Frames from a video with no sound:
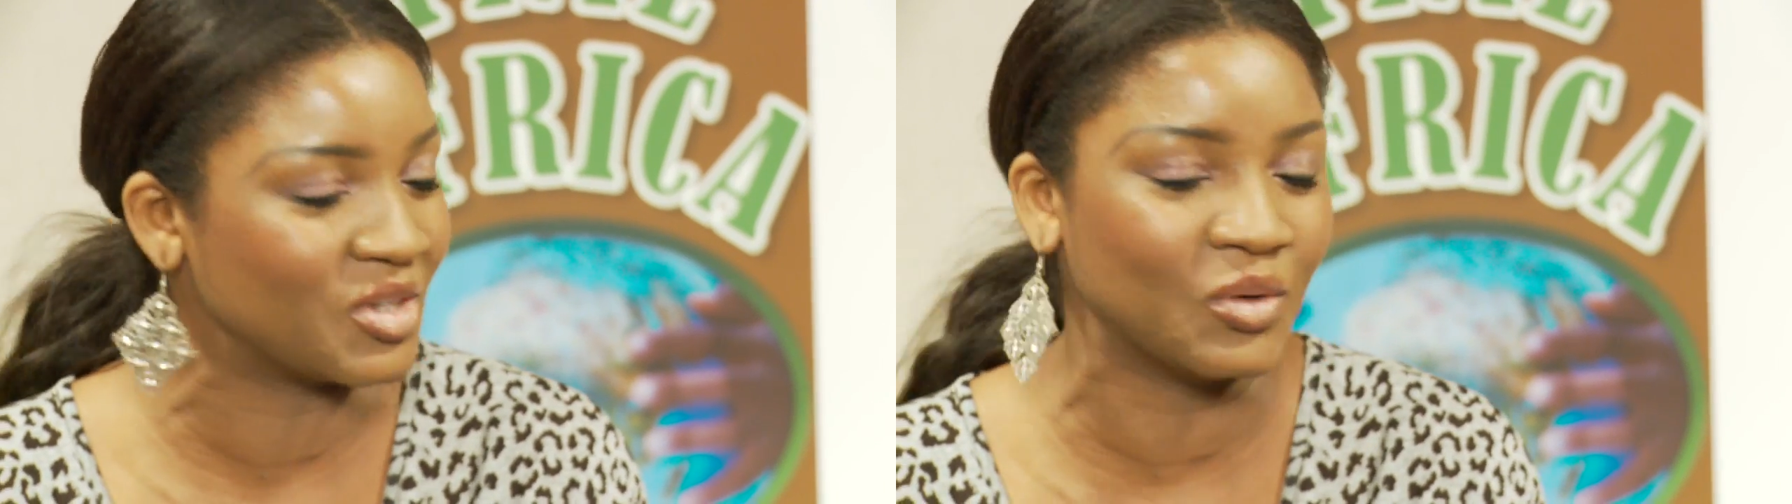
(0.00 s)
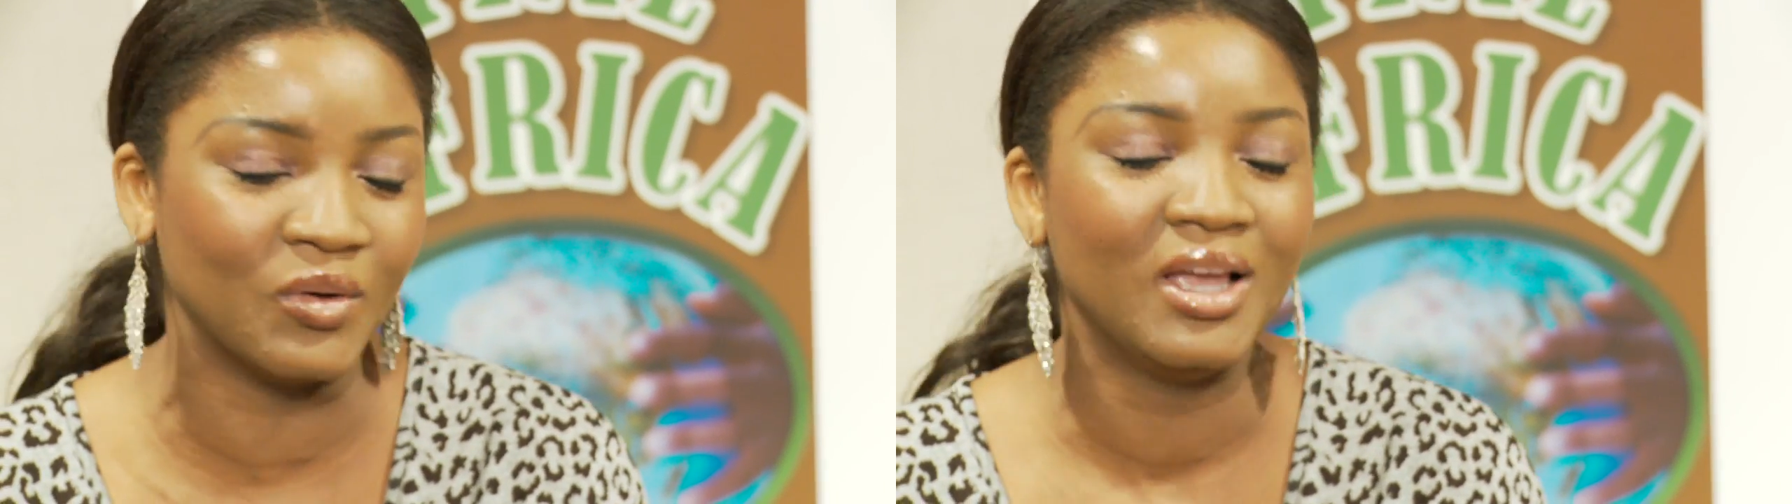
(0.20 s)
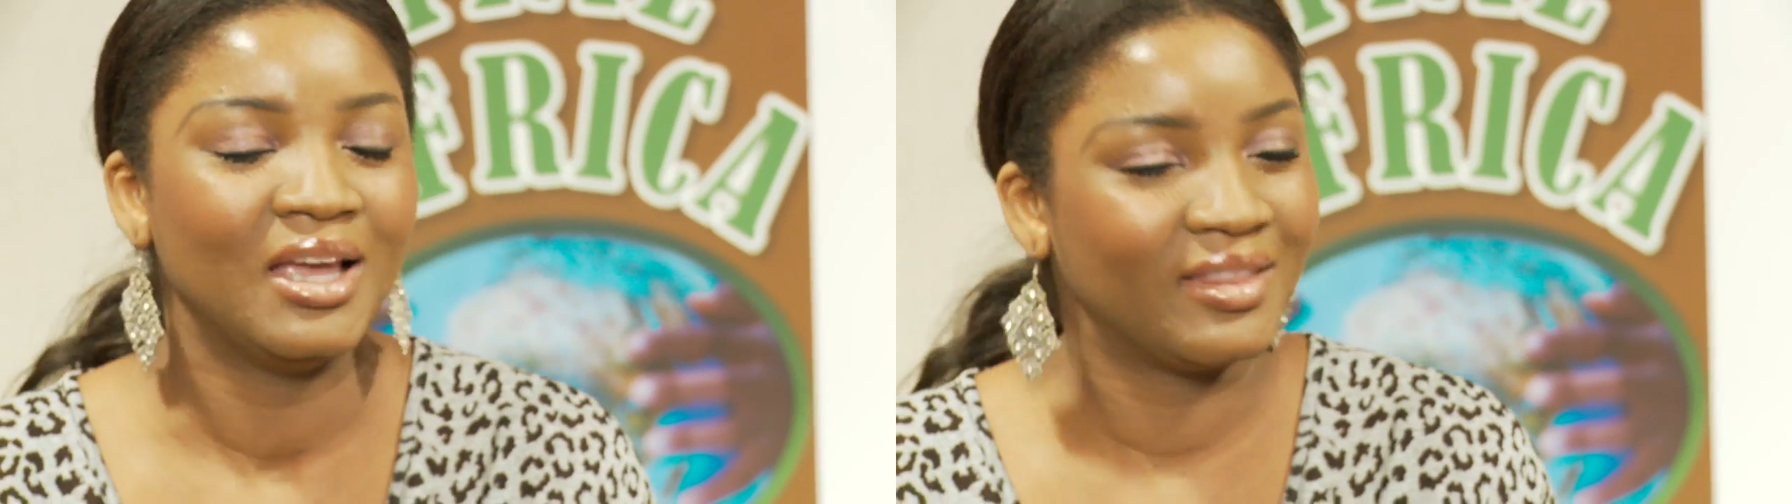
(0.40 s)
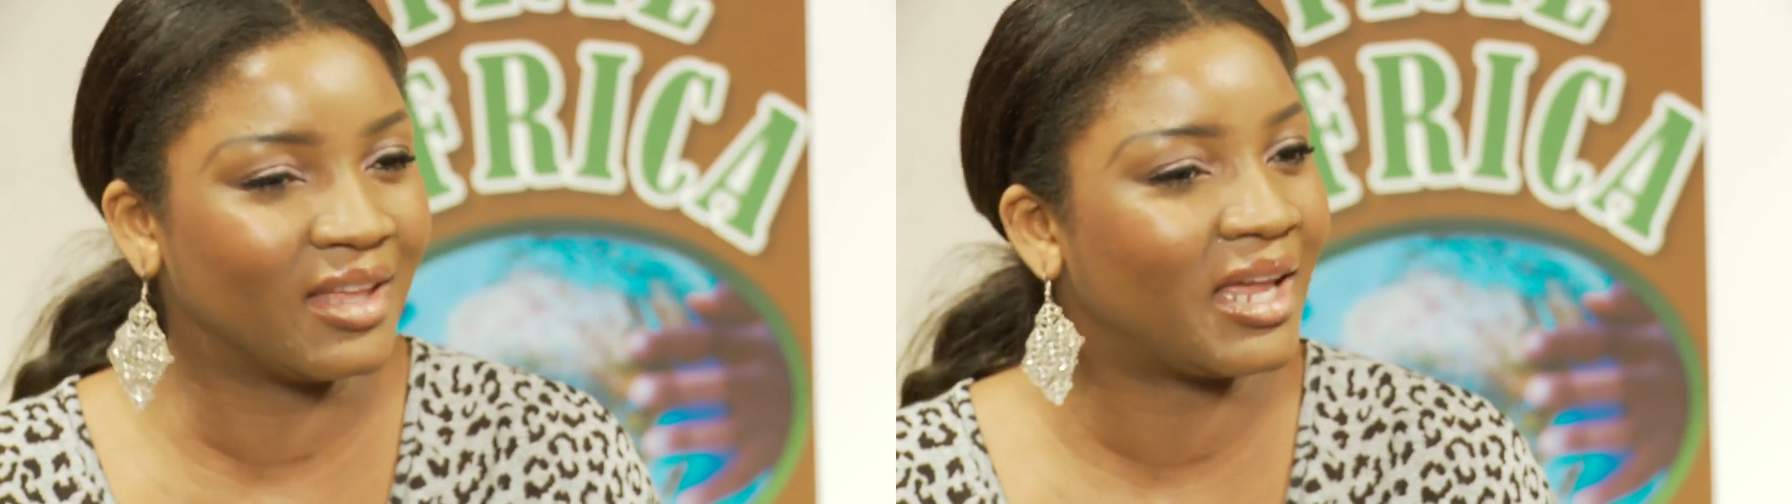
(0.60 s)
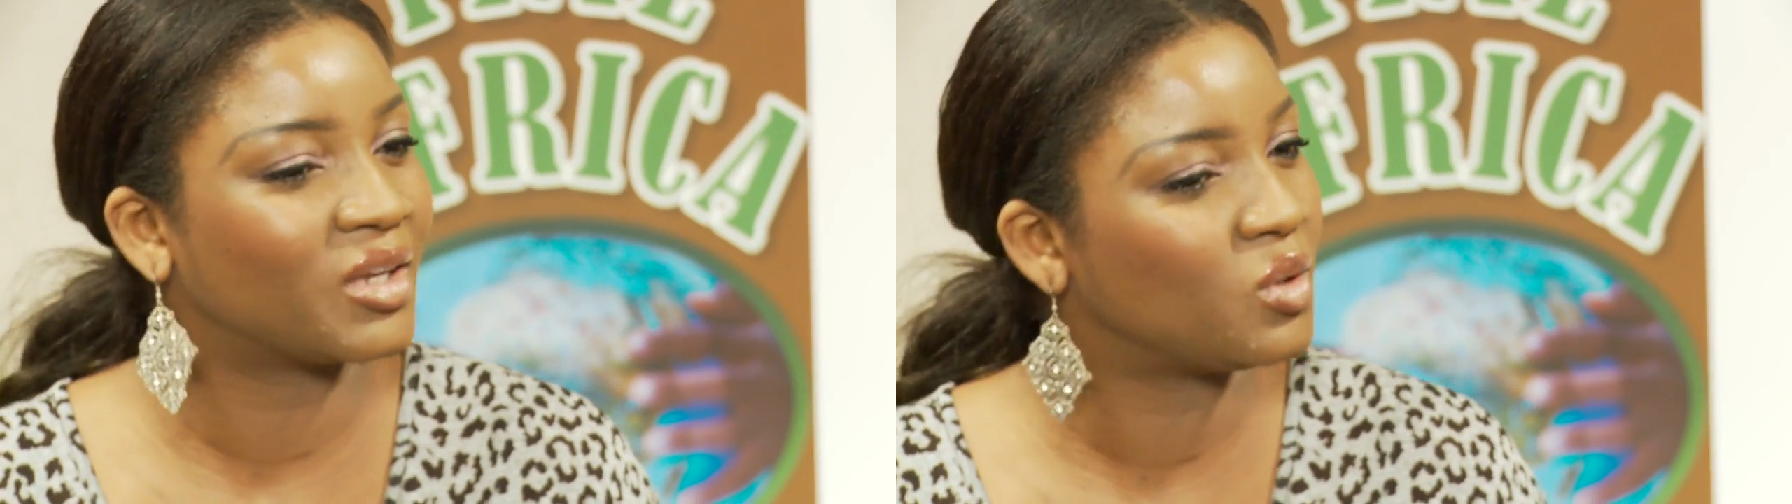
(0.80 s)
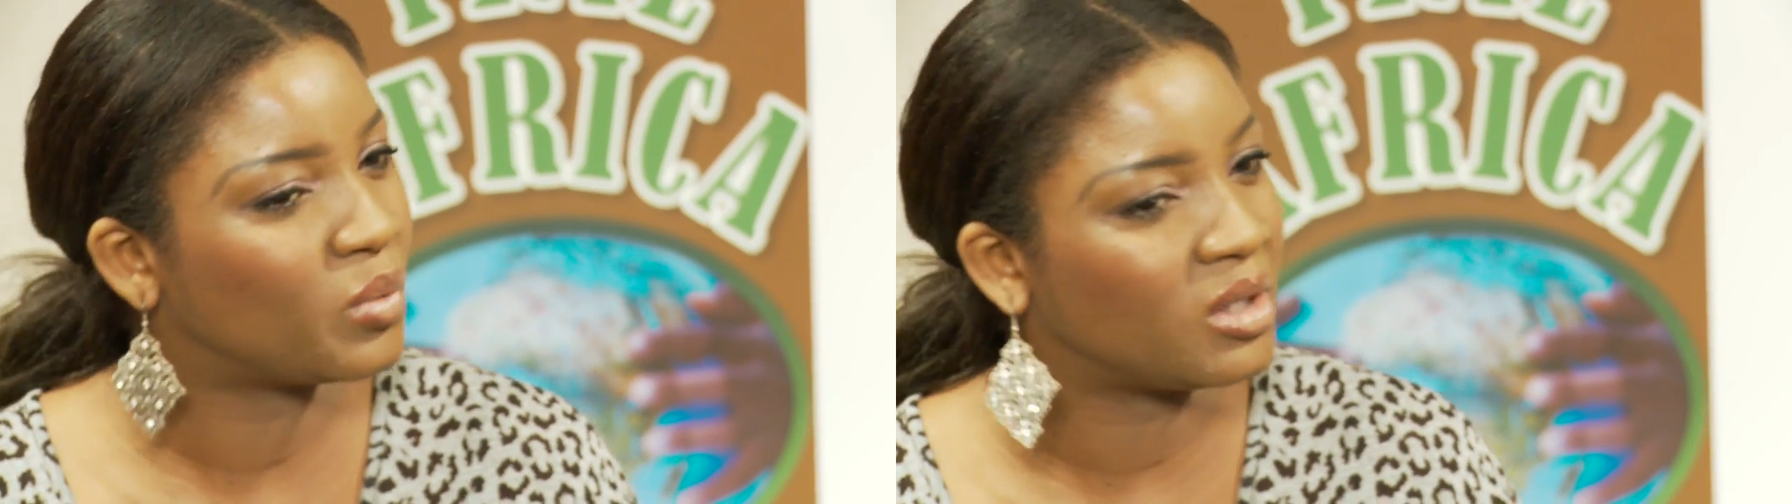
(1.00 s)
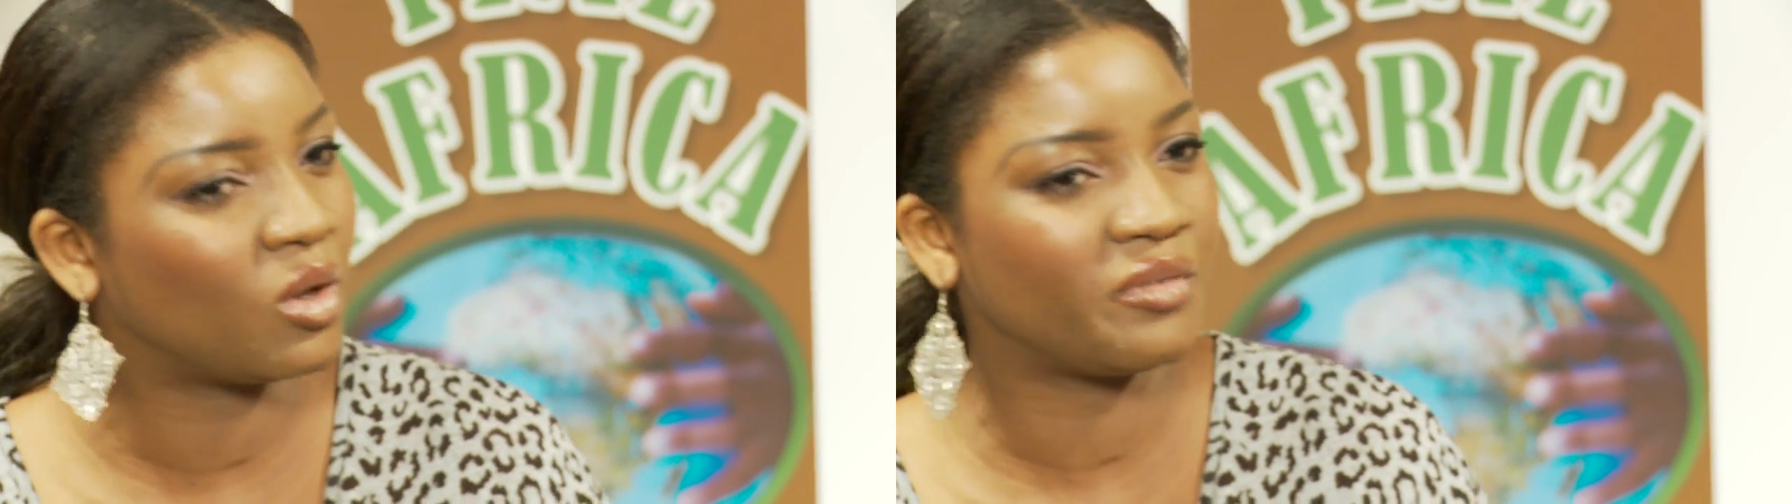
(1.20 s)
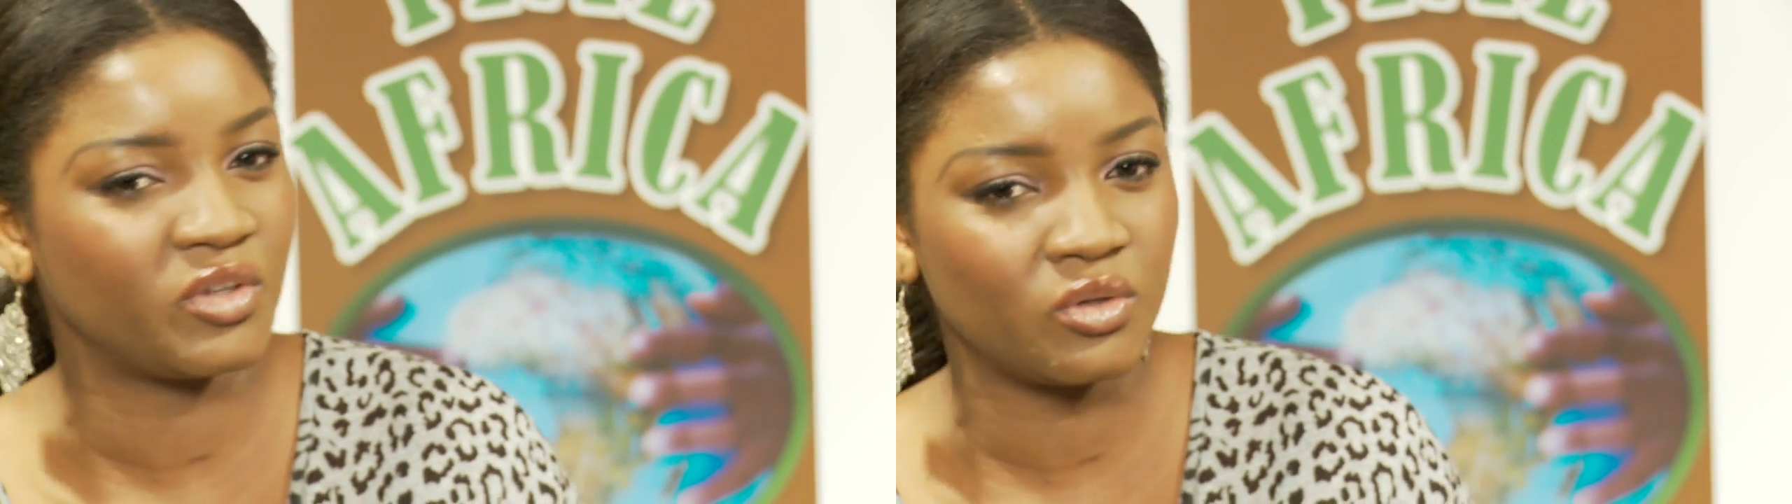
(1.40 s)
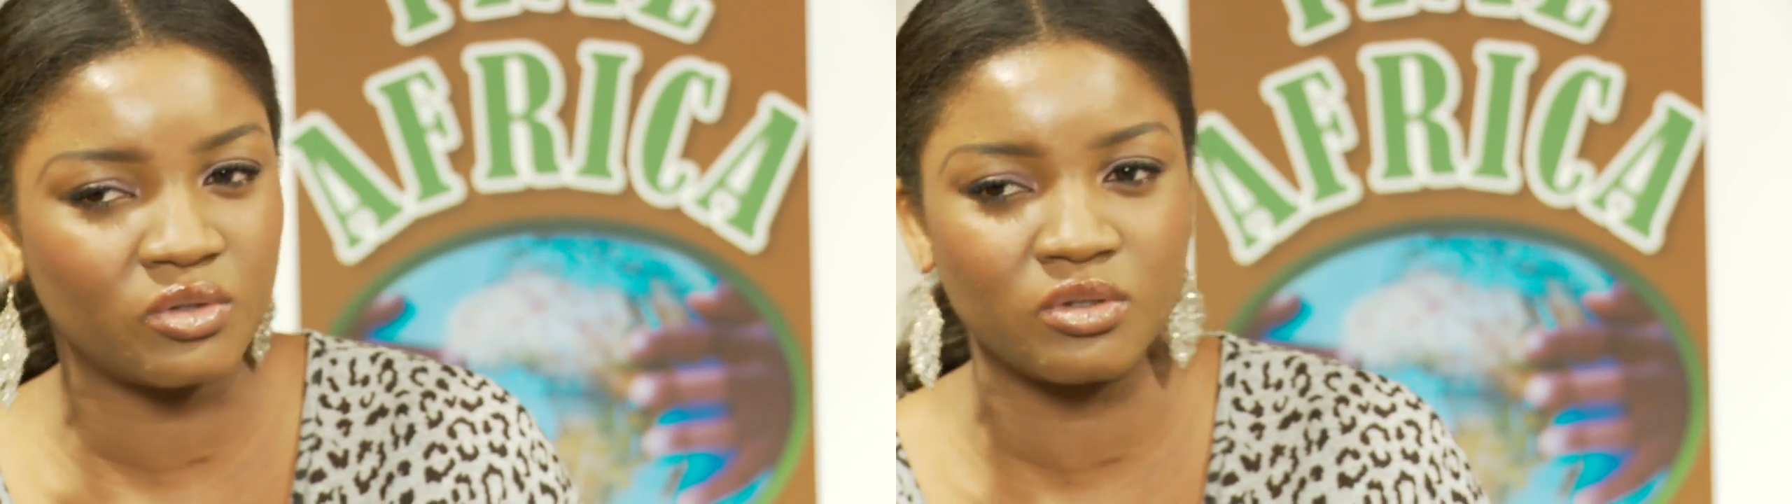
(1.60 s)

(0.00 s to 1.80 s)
They're like, we love you,